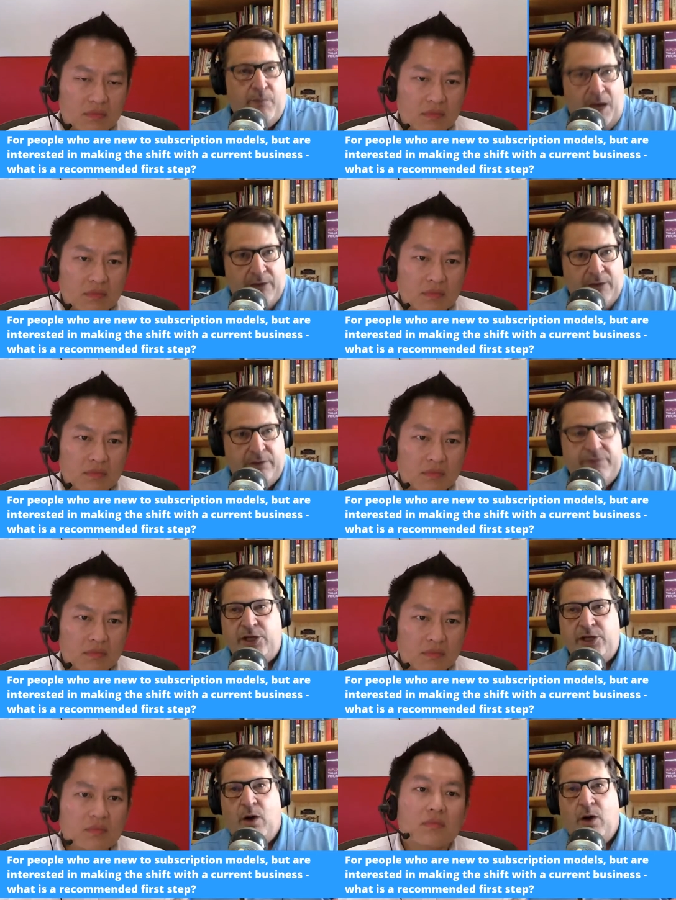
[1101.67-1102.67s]
Speaker 1: model
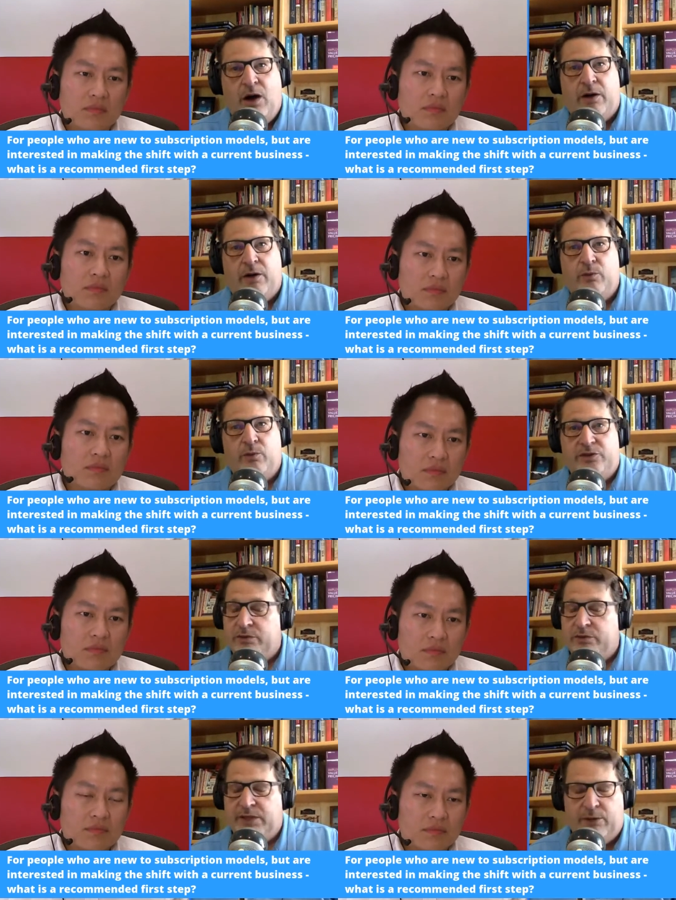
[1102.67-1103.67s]
than you are with
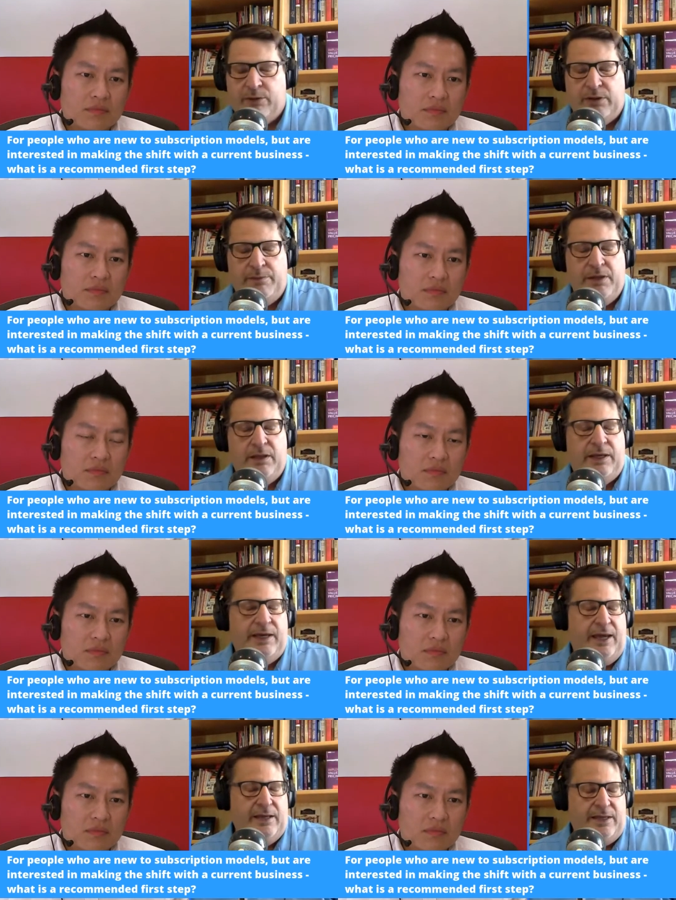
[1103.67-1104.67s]
certainly hourly billing
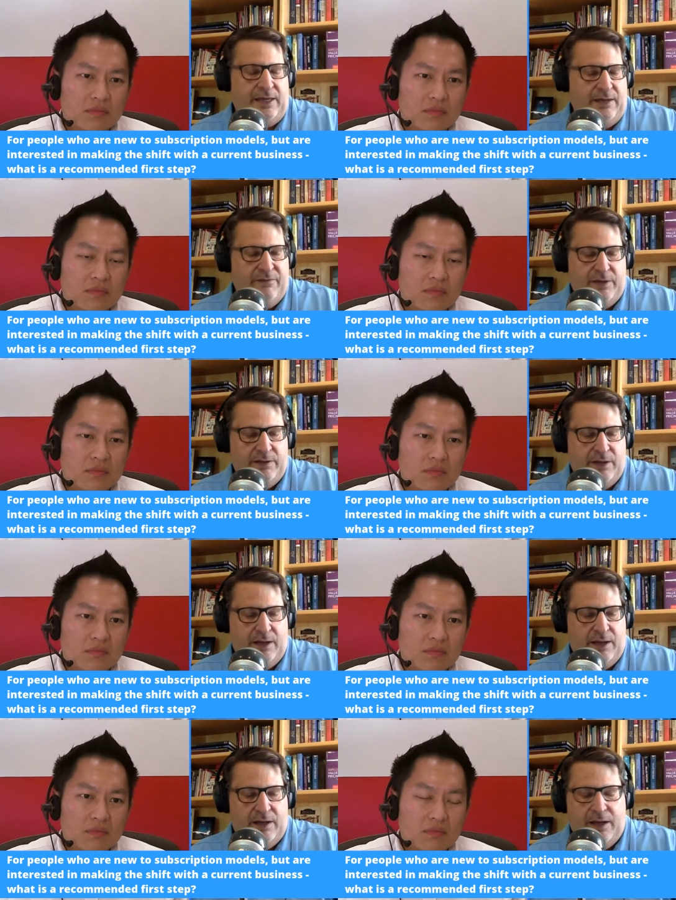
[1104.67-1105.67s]
and even
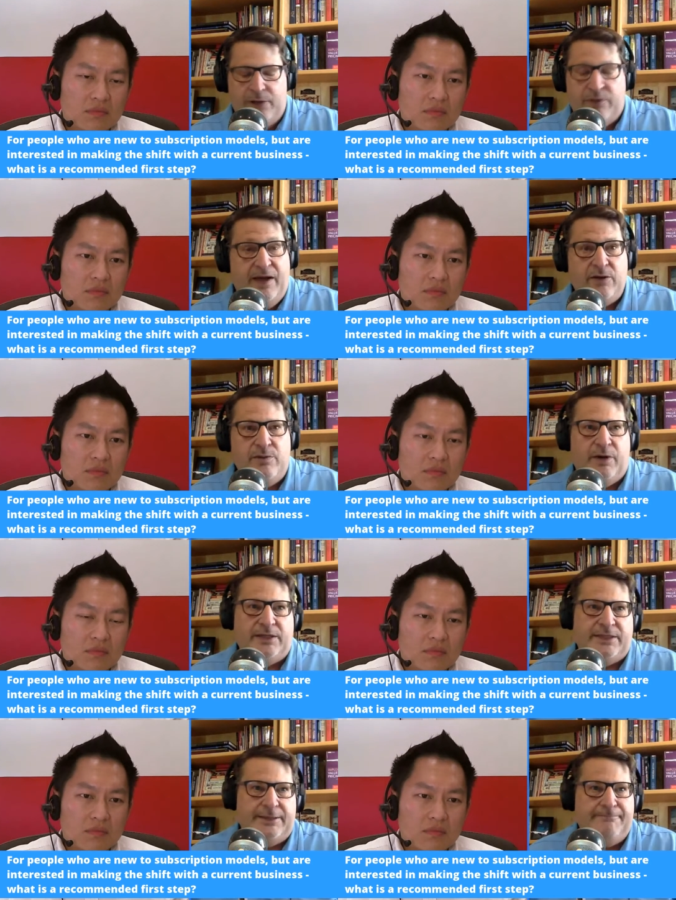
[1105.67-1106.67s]
uh,
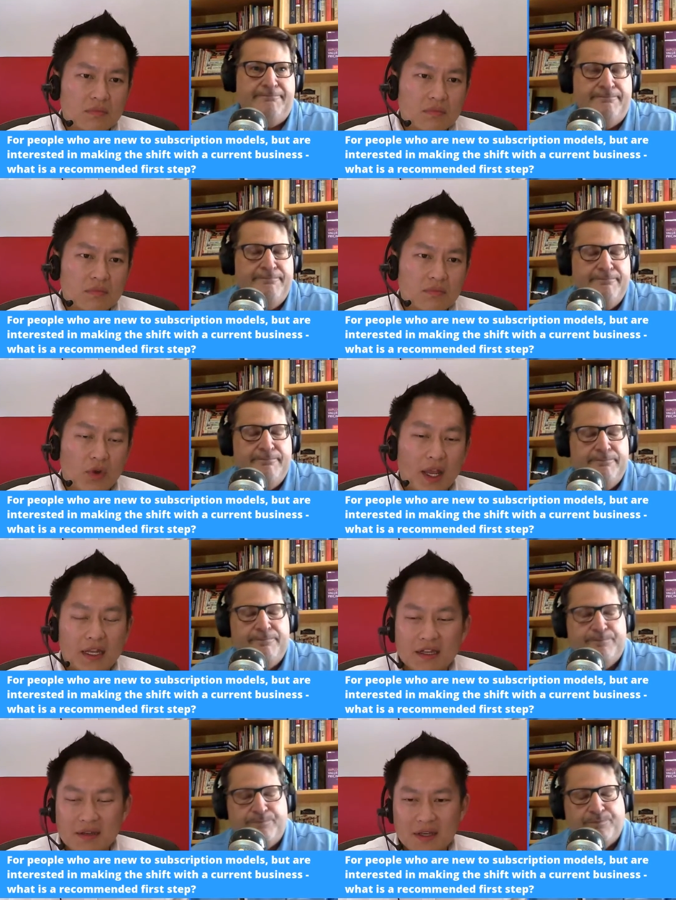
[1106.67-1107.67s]
pricing
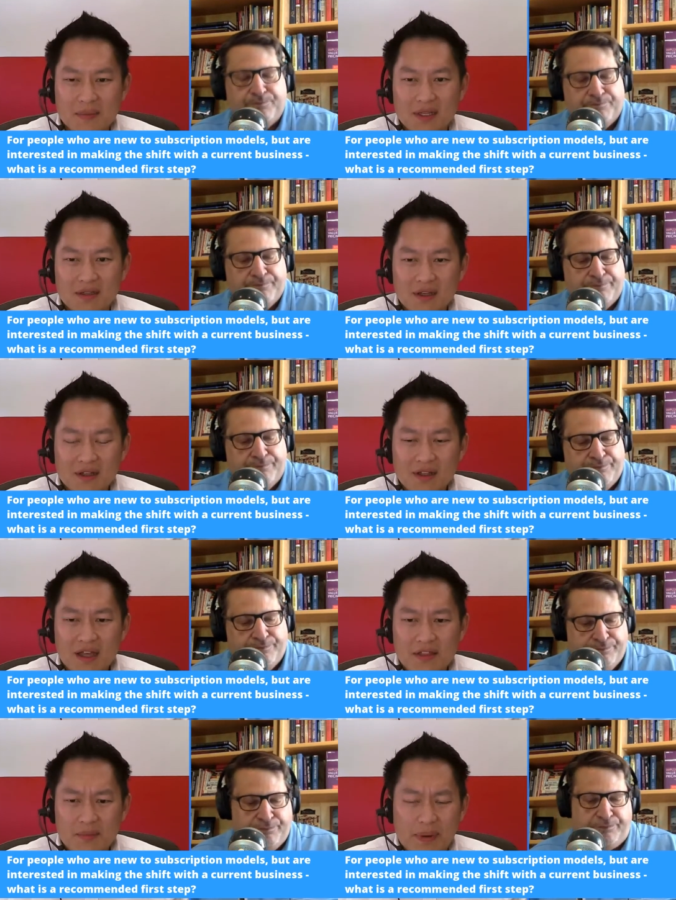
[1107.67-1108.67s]
Speaker 2: right and, and i mean
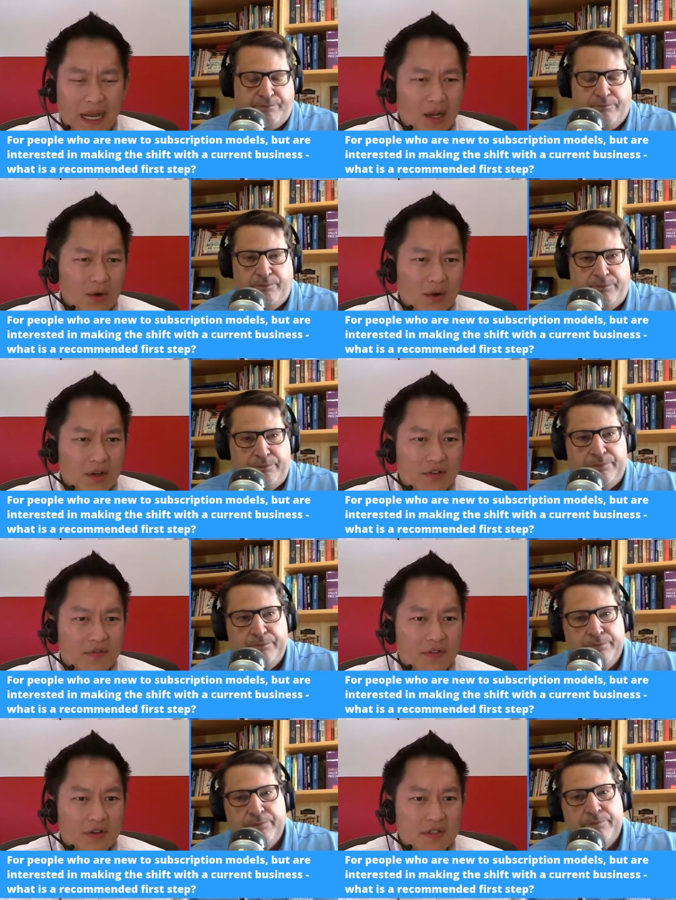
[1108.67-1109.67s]
and the power
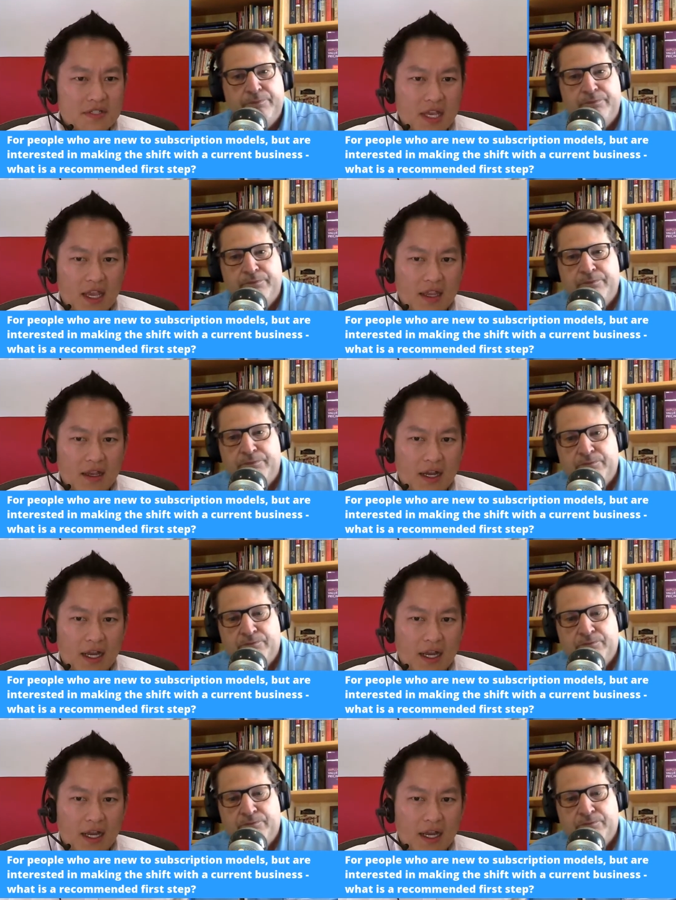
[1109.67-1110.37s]
of saying